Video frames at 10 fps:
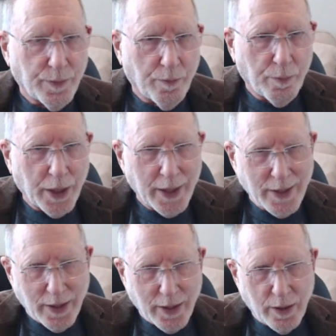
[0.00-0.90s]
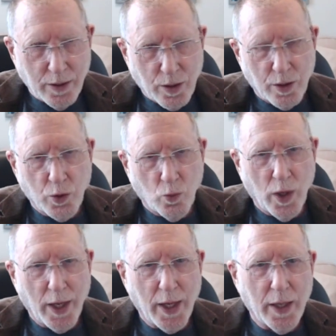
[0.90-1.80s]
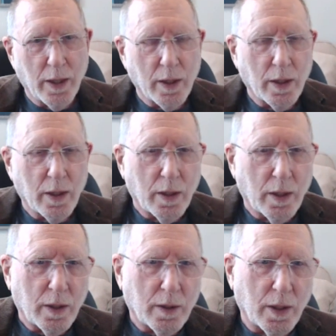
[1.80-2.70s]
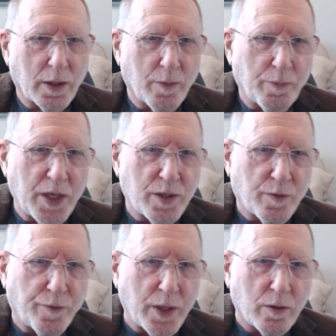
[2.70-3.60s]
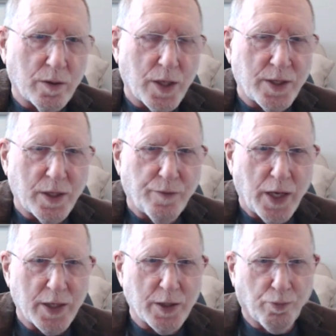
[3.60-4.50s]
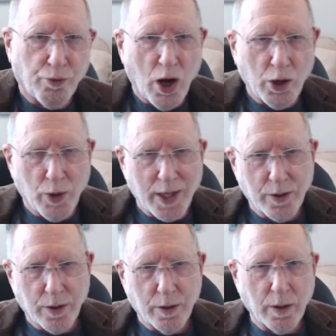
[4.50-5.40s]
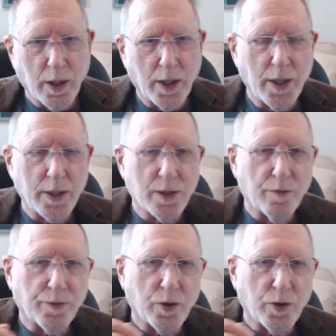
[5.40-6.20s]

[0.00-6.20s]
But he did it in such a way that the piece feels as if it has progress, and as if